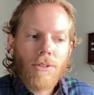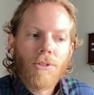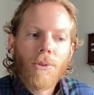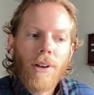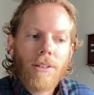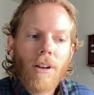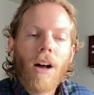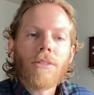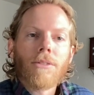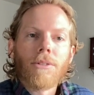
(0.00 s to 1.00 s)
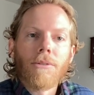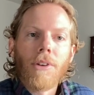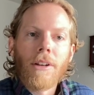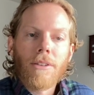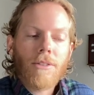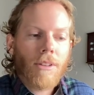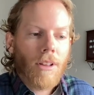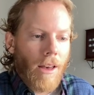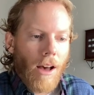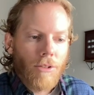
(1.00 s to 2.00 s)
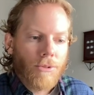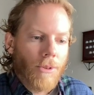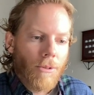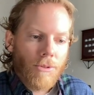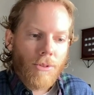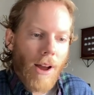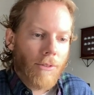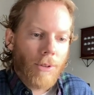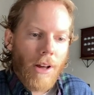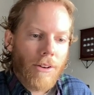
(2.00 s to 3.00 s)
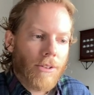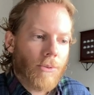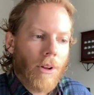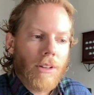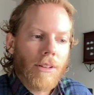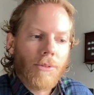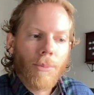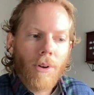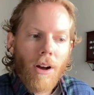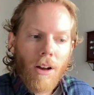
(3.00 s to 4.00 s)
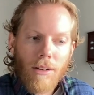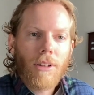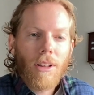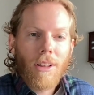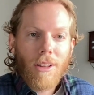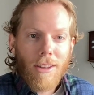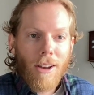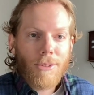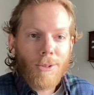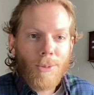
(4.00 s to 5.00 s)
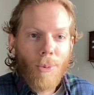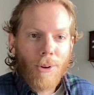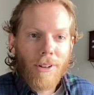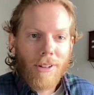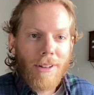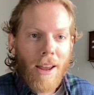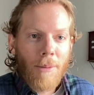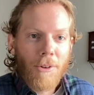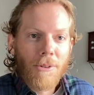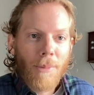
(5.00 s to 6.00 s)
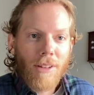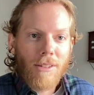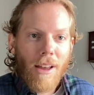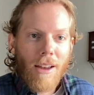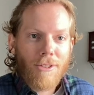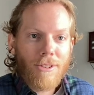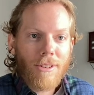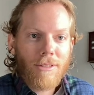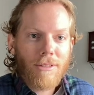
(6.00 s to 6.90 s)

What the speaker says: the U.S. consul to Venice. Howells wrote travel letters while he lived abroad. He also sported a damn good mustache.